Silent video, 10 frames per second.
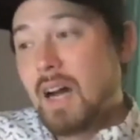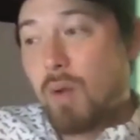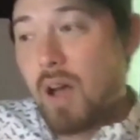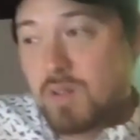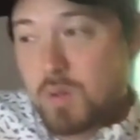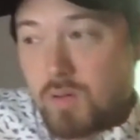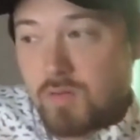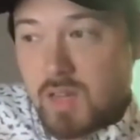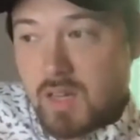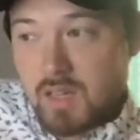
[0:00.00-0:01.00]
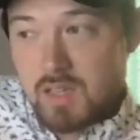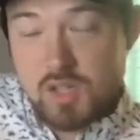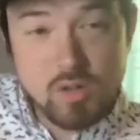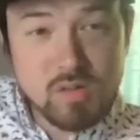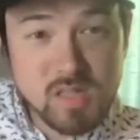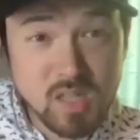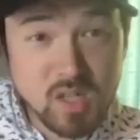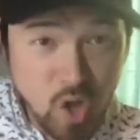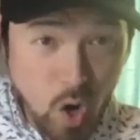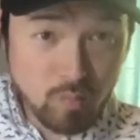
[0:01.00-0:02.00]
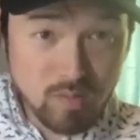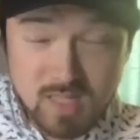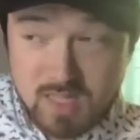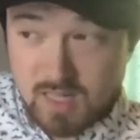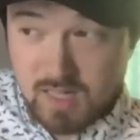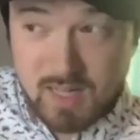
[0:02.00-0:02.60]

around sort of the do's and the don'ts.